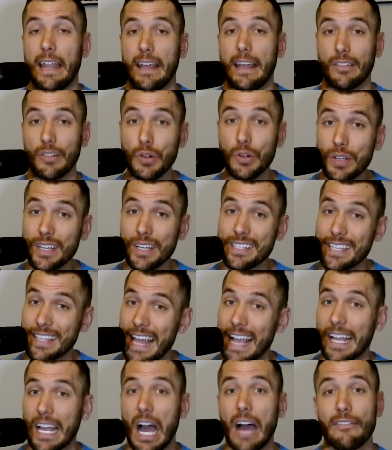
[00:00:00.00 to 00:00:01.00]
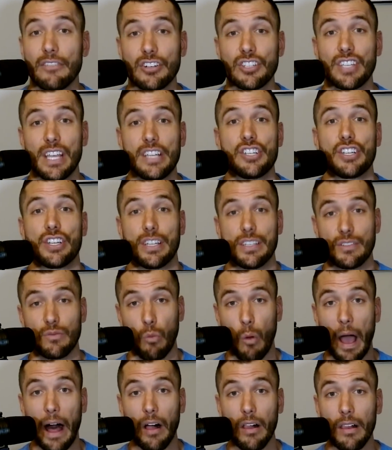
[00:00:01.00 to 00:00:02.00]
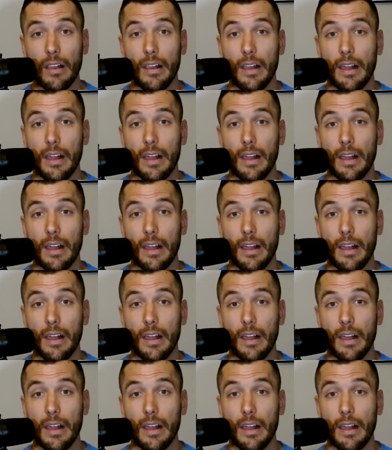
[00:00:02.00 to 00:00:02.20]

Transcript: And Luka's in that conversation as well.